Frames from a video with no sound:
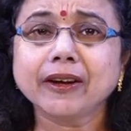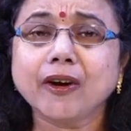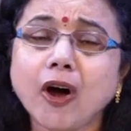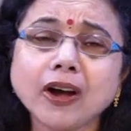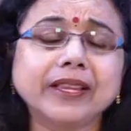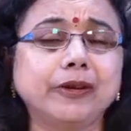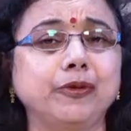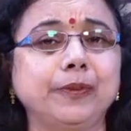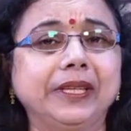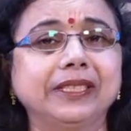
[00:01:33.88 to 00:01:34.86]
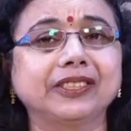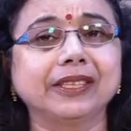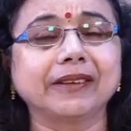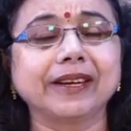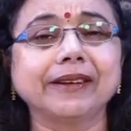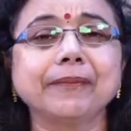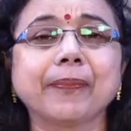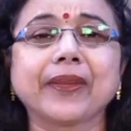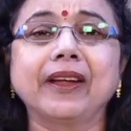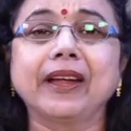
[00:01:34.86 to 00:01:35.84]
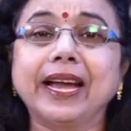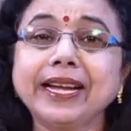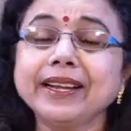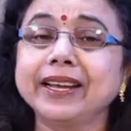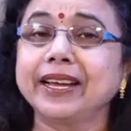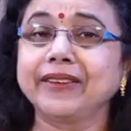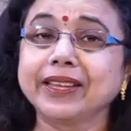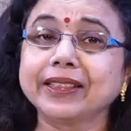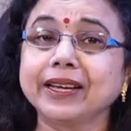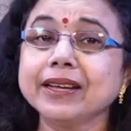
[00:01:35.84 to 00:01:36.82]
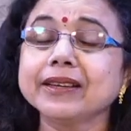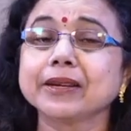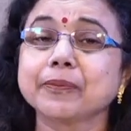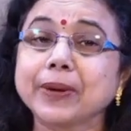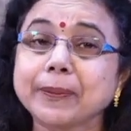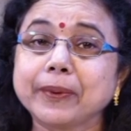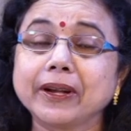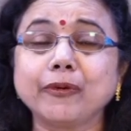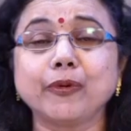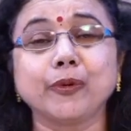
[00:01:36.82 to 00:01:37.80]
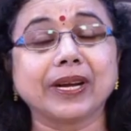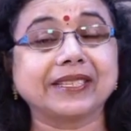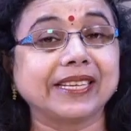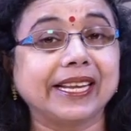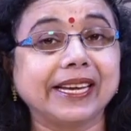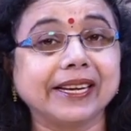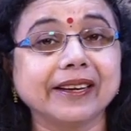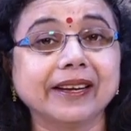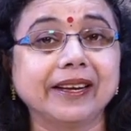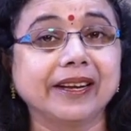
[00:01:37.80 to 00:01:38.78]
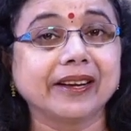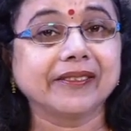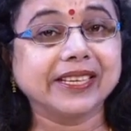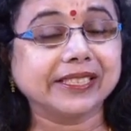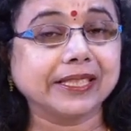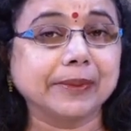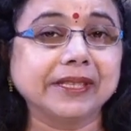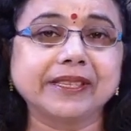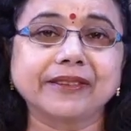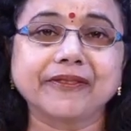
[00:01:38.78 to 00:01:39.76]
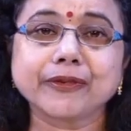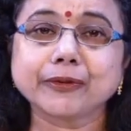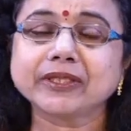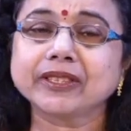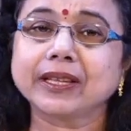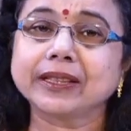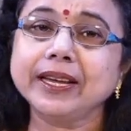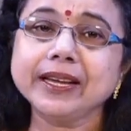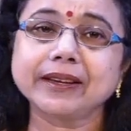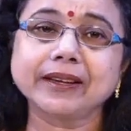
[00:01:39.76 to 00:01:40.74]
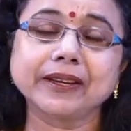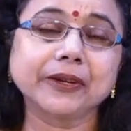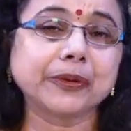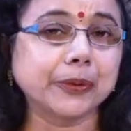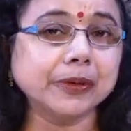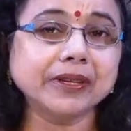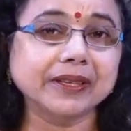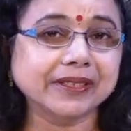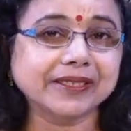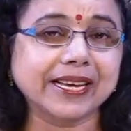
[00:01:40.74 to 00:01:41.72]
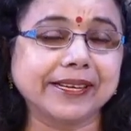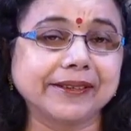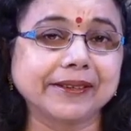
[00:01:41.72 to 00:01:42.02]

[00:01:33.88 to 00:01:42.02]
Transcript: or they could be the children and even the people who are selling vegetables and fruits on the road side.